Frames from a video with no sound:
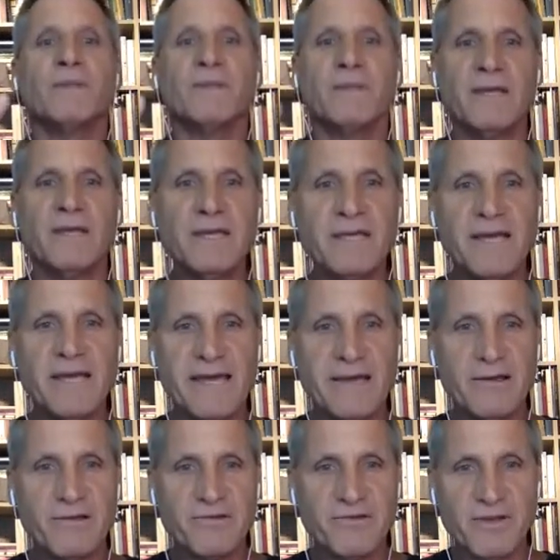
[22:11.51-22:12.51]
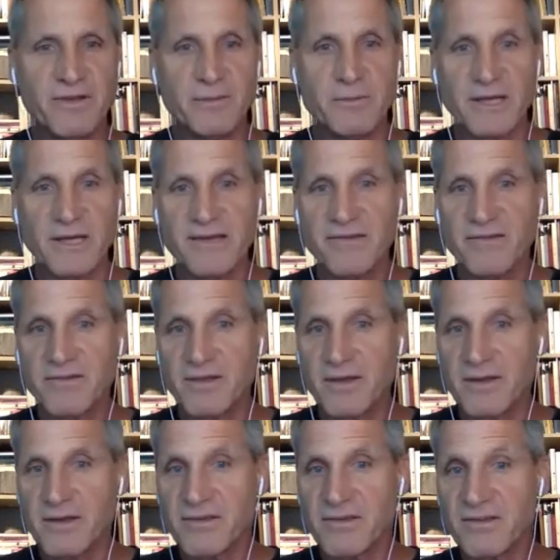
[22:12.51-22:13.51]
inhale stimulates
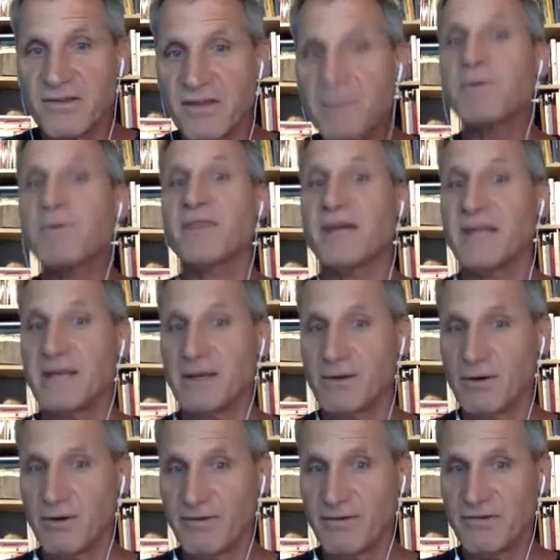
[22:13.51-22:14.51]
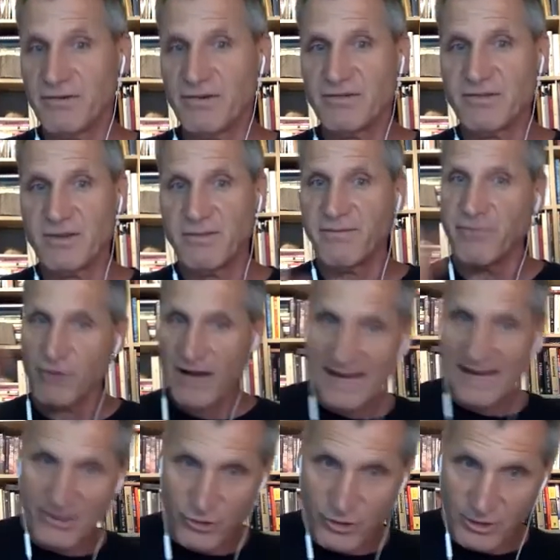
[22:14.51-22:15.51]
the sympathetic nervous system for
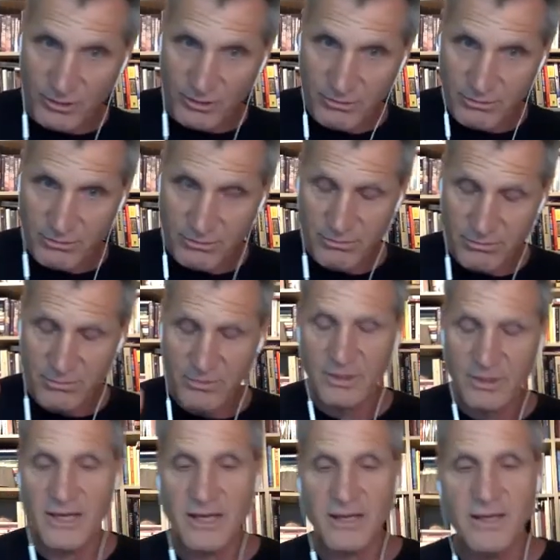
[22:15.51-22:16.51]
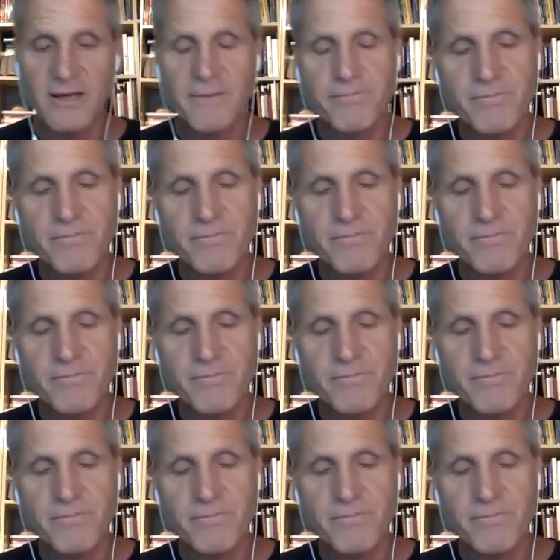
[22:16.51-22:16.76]
action. Okay?